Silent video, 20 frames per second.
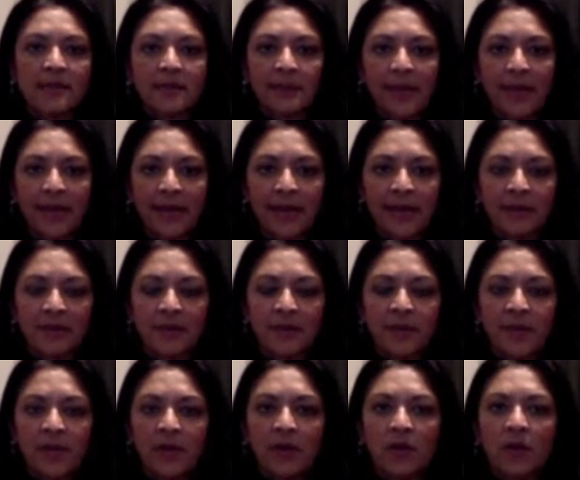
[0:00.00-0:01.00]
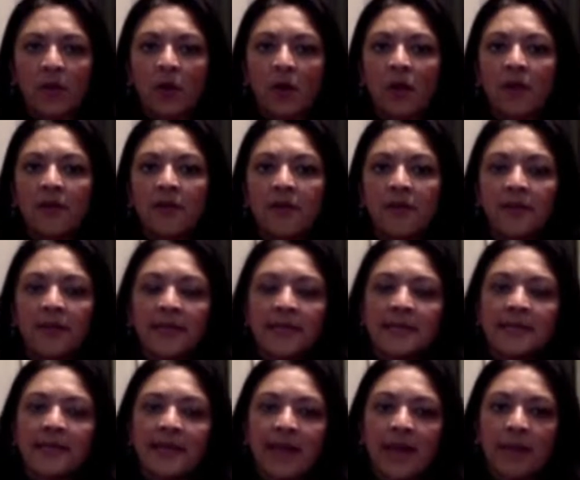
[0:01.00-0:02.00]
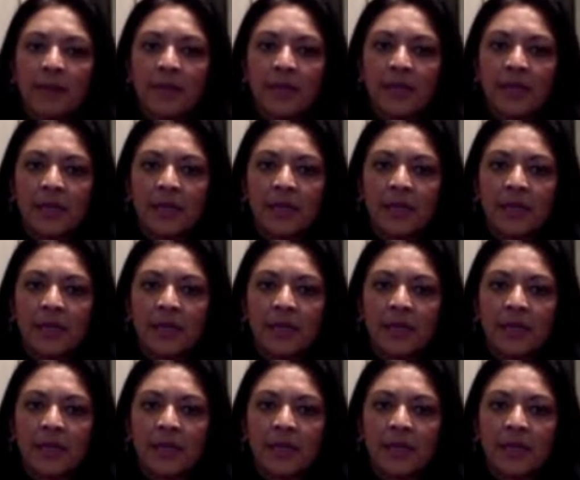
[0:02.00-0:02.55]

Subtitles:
the Black Lives Matter, all of the things that happened